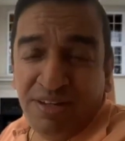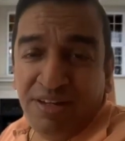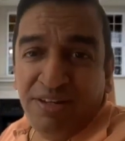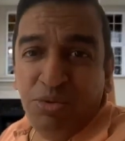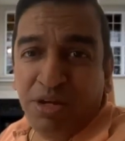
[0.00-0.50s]

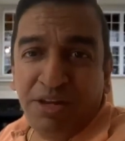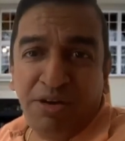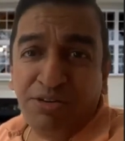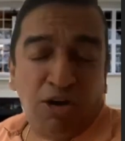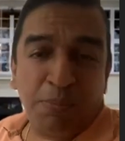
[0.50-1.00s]
You
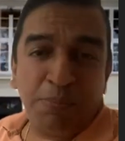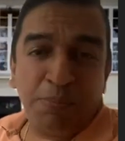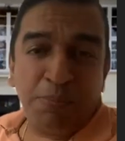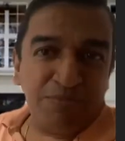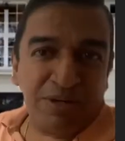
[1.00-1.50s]
cannot copy
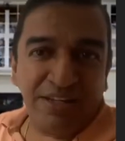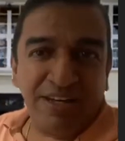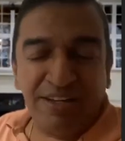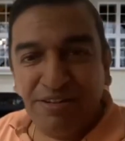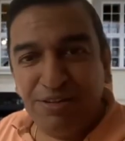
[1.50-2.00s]
somebody.
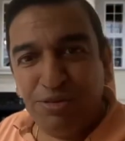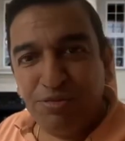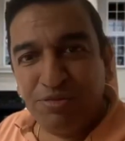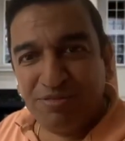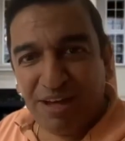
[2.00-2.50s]
And,
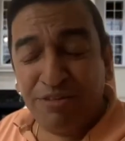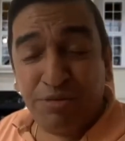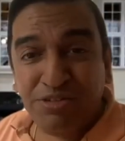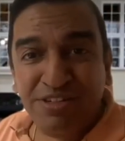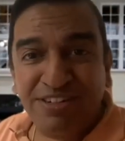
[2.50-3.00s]

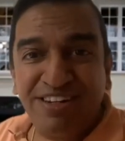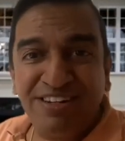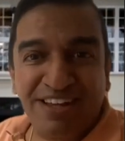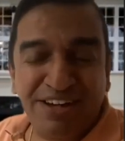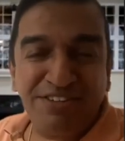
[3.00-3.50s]
unfortunately,
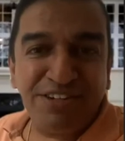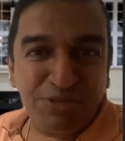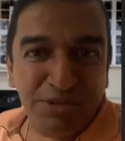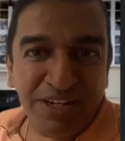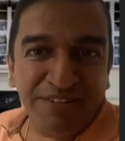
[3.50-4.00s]
in the country
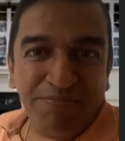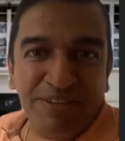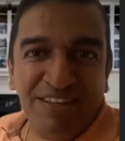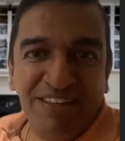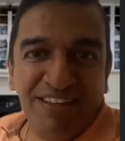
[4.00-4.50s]
today,
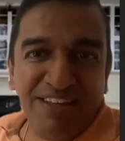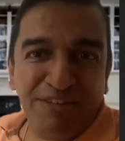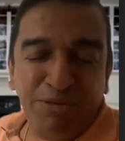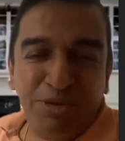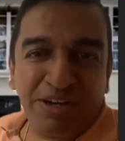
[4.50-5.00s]

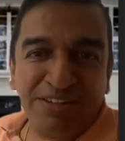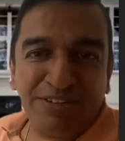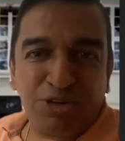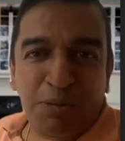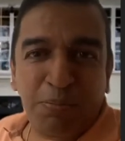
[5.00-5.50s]
if you look at the
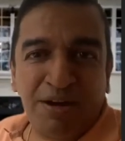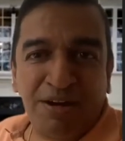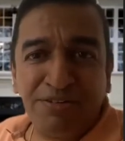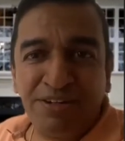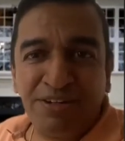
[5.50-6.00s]
top
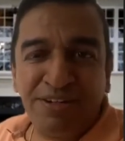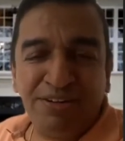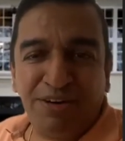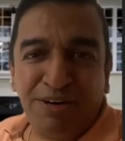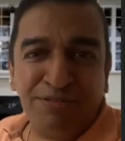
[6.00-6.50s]

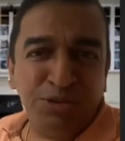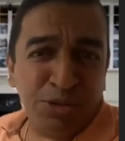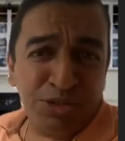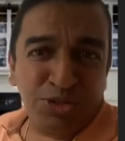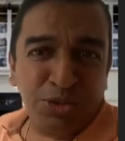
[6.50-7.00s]
100 of
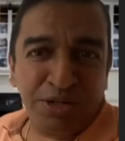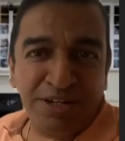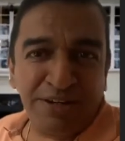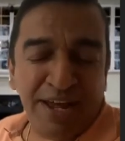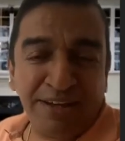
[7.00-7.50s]
Your
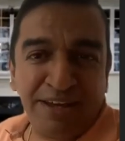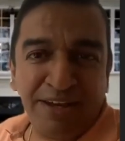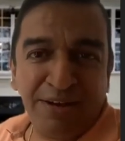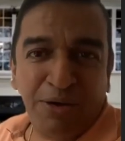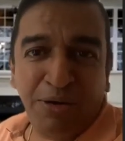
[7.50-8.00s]
Story
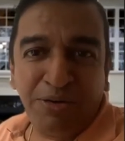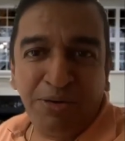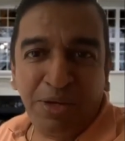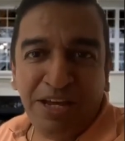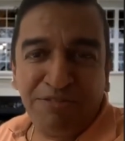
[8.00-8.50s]
ranking or,
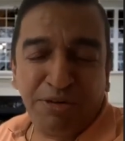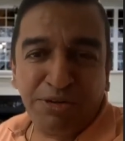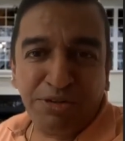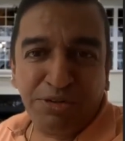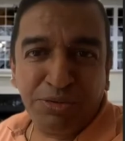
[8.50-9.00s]
Inc.
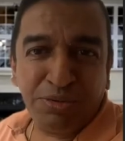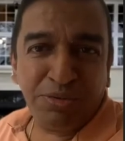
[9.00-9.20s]
42